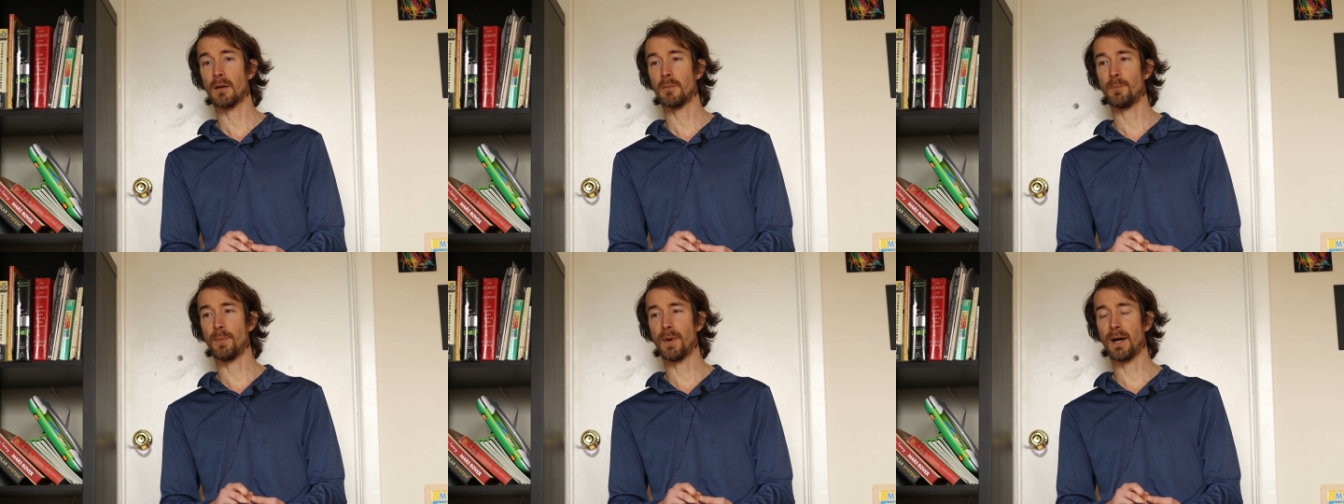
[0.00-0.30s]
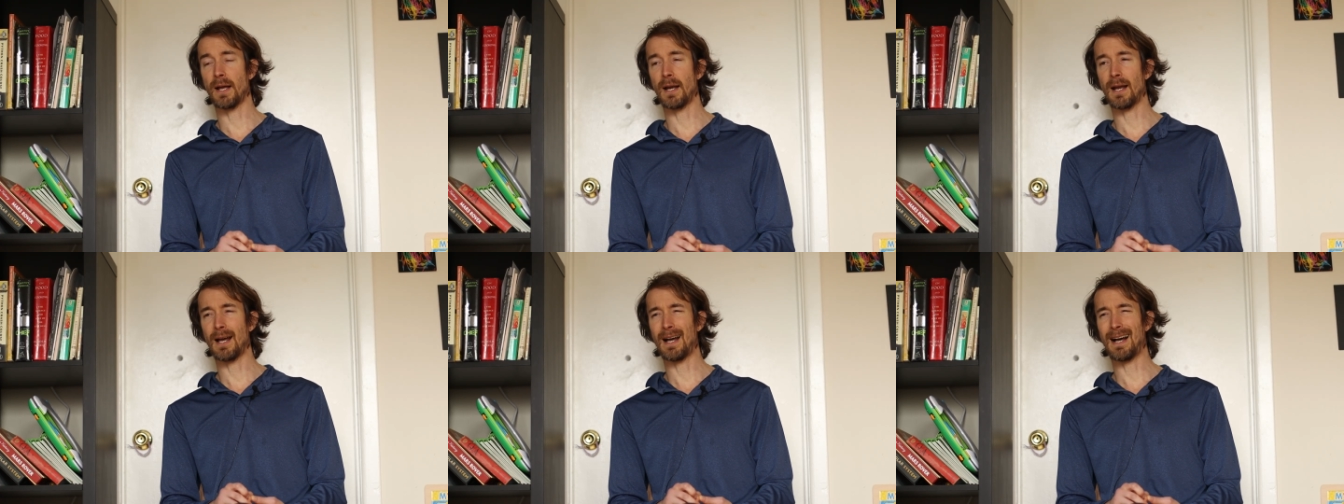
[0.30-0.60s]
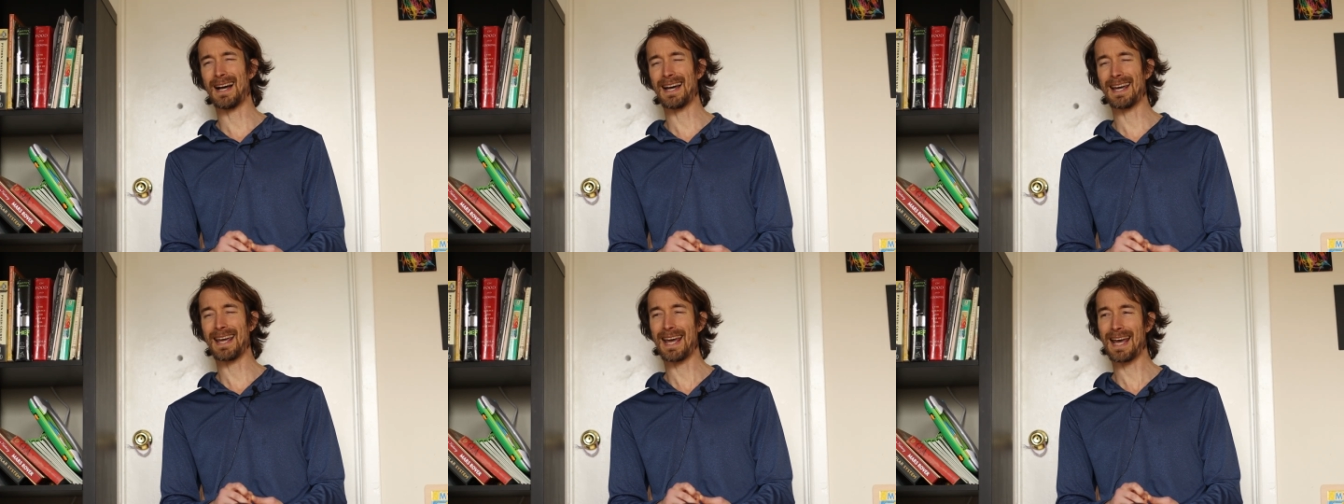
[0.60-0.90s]
but
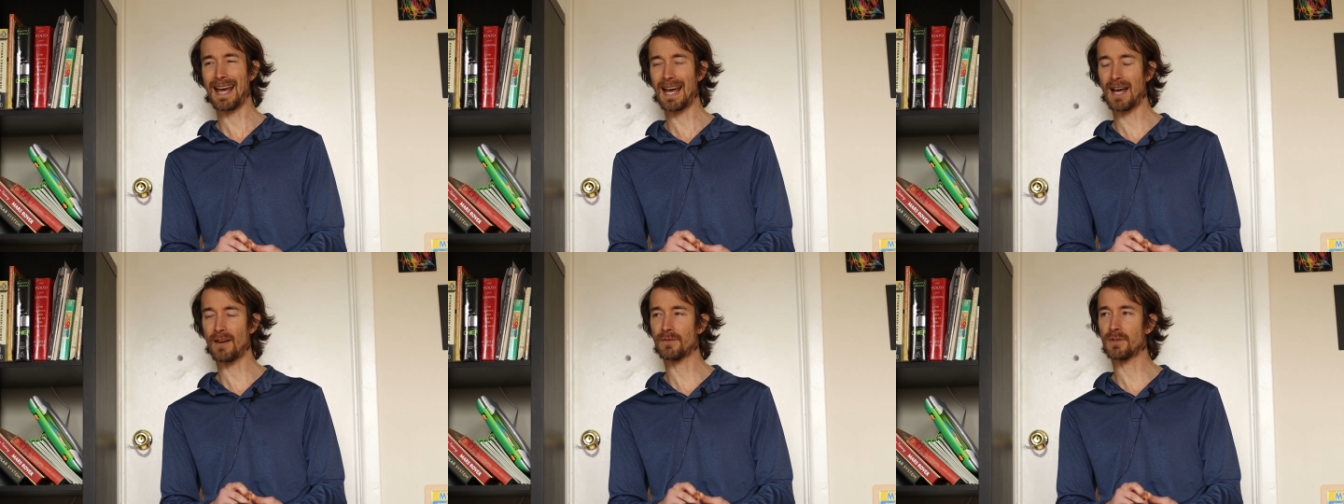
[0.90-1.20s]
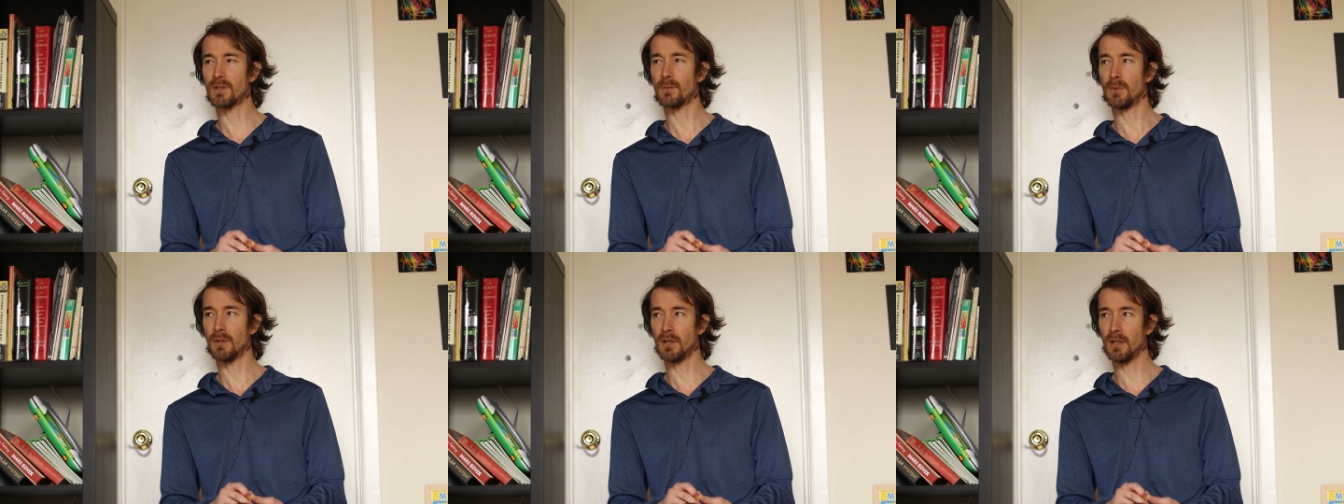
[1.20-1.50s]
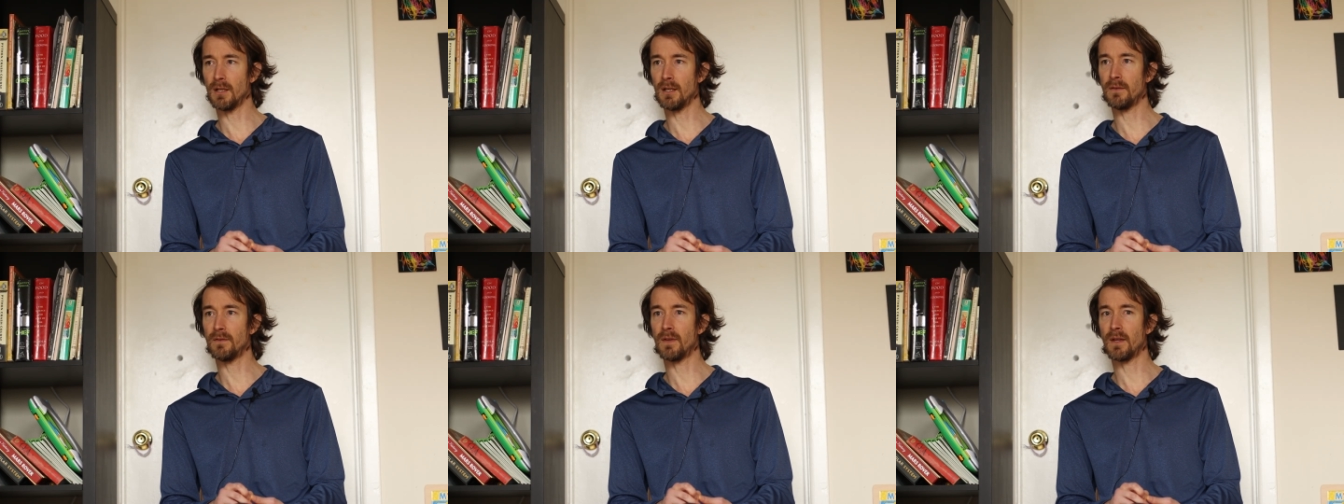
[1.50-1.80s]
I have to
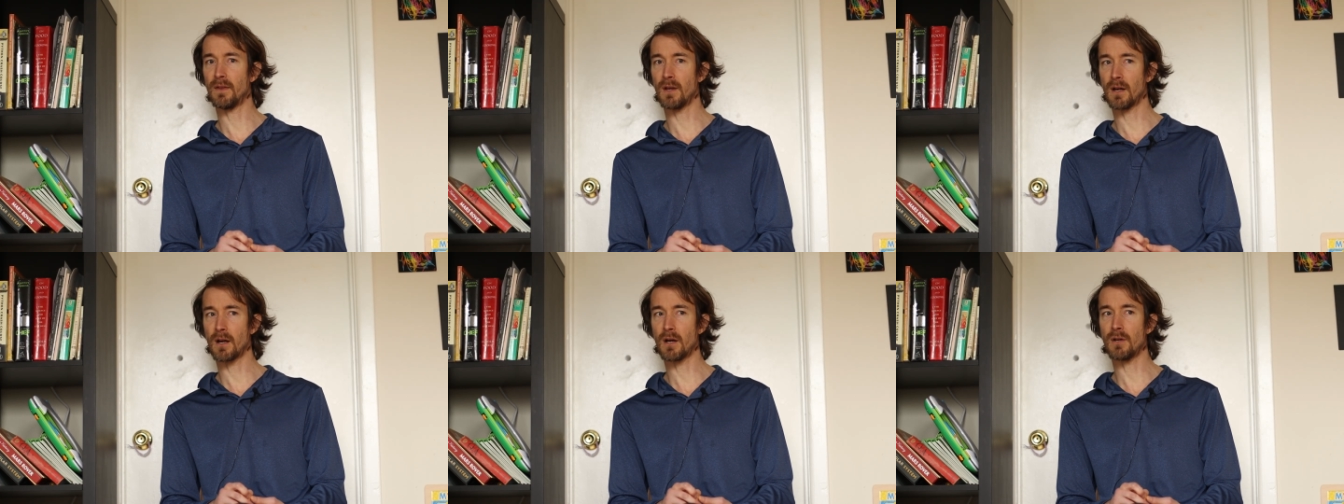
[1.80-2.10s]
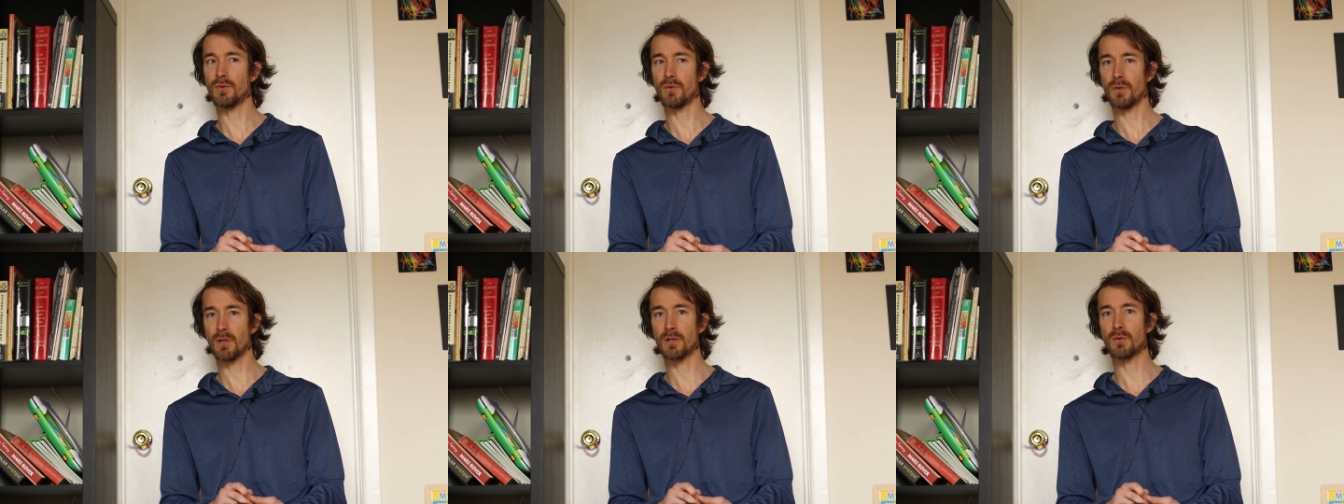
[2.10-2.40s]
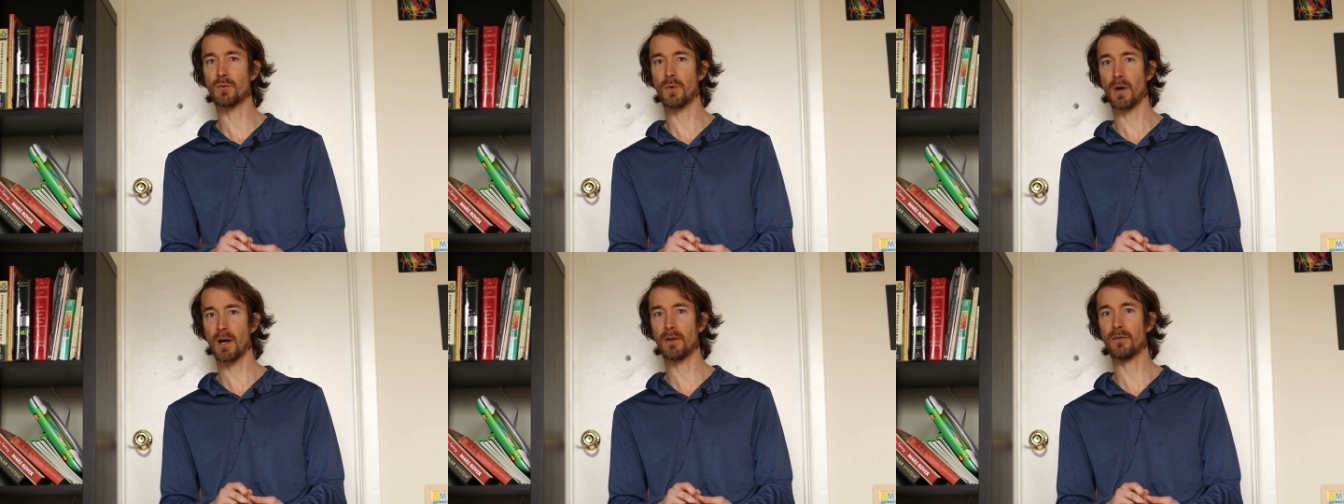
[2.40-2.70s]
believe that the country is
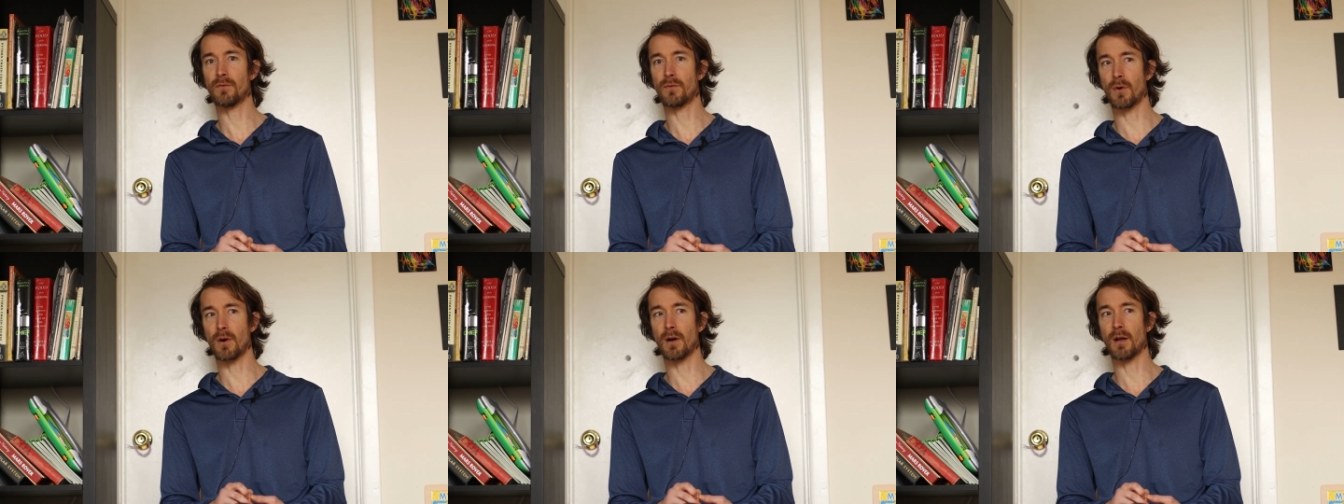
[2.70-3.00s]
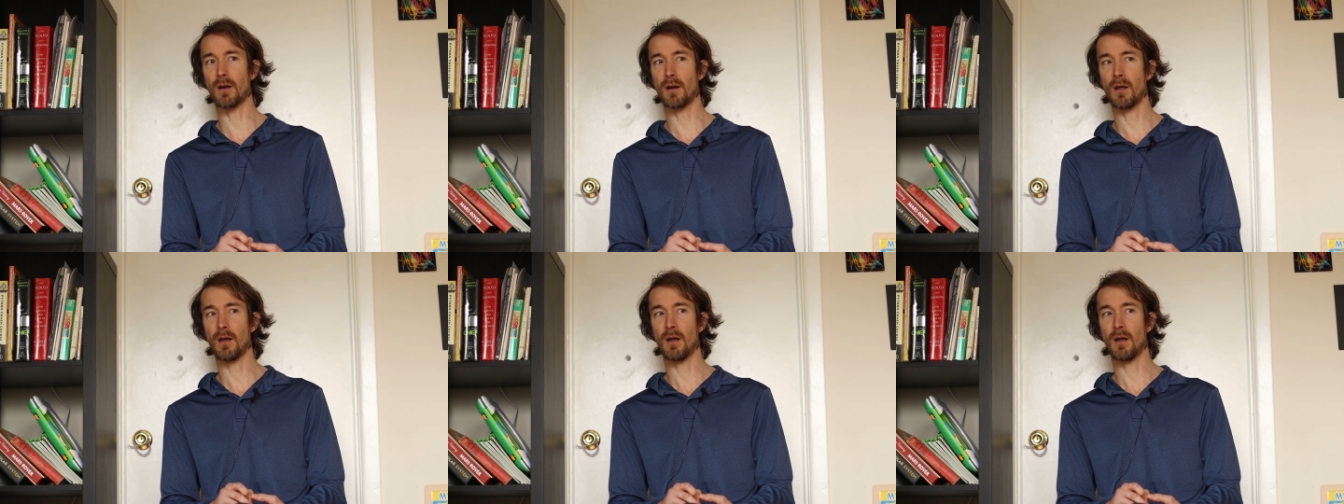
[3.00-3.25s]
ready for it.